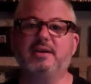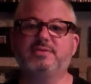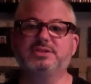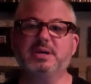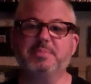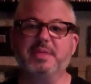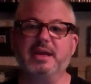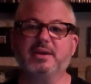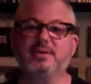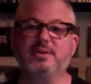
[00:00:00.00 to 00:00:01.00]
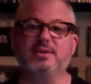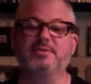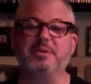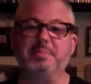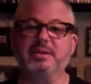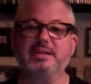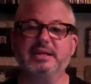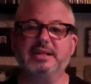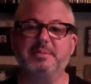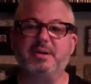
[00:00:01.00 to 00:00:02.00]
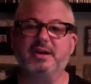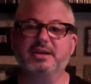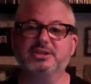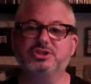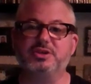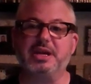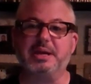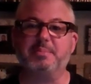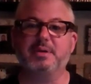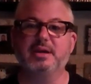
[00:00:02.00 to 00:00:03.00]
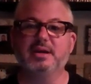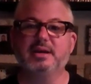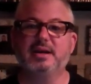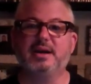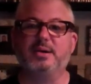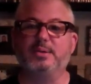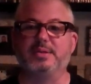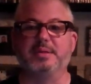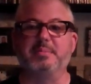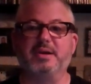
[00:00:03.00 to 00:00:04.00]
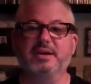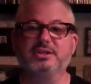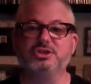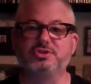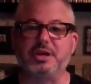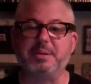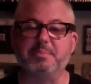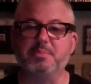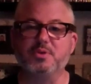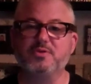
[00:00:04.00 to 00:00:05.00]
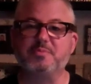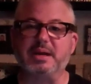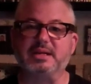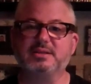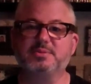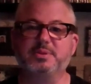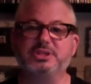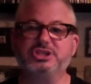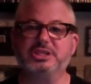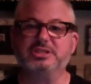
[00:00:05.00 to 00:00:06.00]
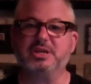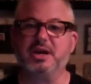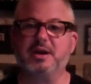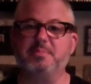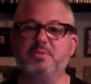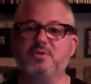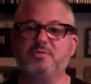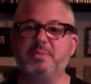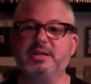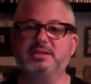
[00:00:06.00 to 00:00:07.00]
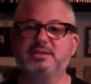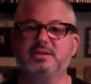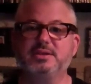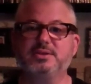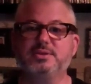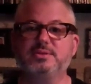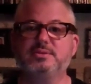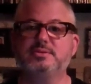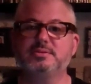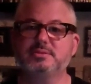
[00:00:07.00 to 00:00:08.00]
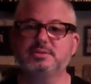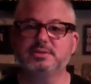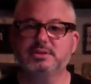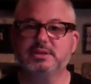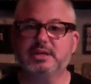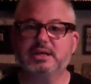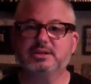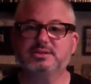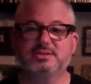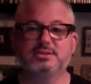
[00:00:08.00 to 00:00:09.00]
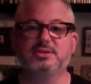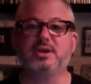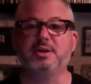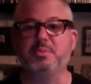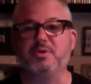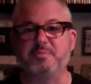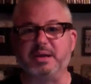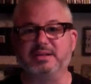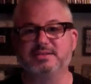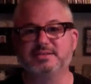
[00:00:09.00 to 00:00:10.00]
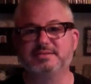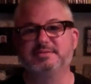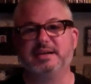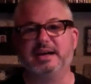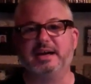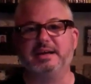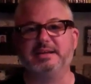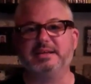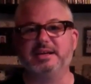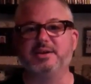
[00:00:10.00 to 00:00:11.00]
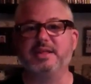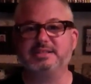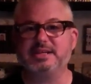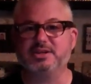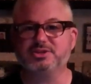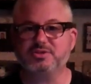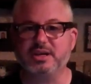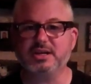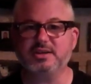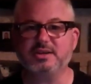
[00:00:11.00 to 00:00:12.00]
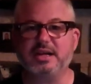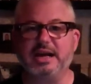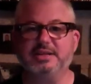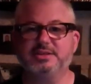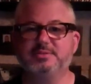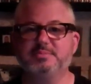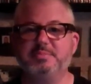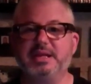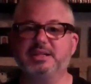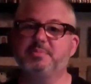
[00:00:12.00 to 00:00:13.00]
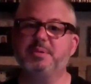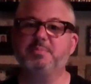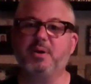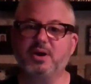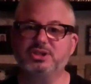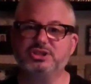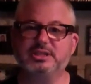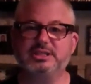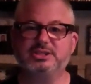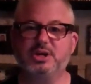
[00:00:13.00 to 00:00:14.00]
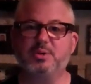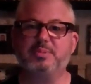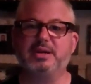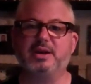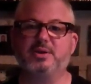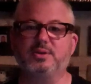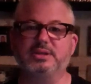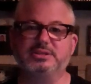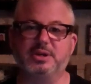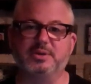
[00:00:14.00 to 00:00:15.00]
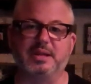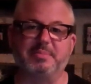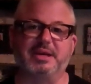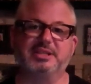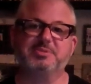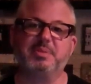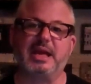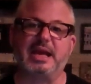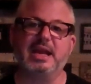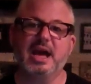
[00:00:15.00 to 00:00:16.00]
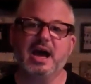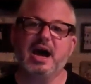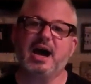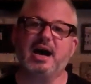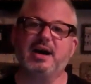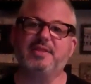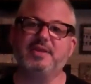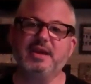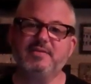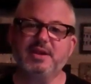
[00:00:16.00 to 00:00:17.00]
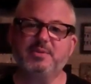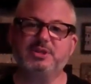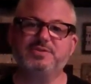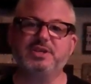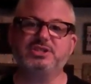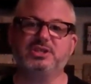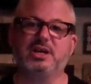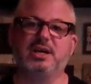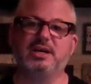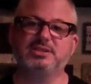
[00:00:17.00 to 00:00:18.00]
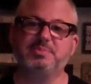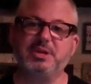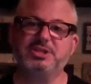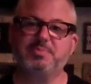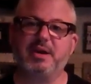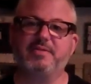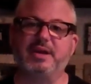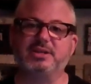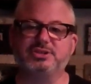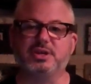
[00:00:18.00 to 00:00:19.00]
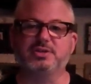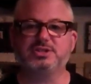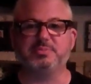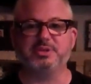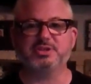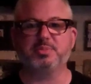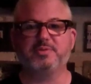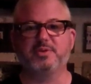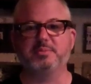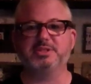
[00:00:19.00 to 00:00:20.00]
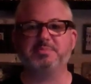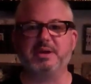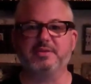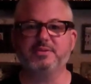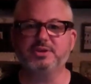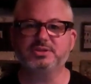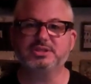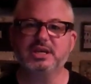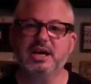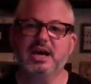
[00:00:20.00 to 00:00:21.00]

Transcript: for something called Rebuilding the American Dream, or the American Dream Movement, which is a movement to start a movement. I know that sounds critical. I mean it to be partially so, but not wholly so, and let me explain. The evening, which featured a speech by Van Jones and a musical performance by The Roots,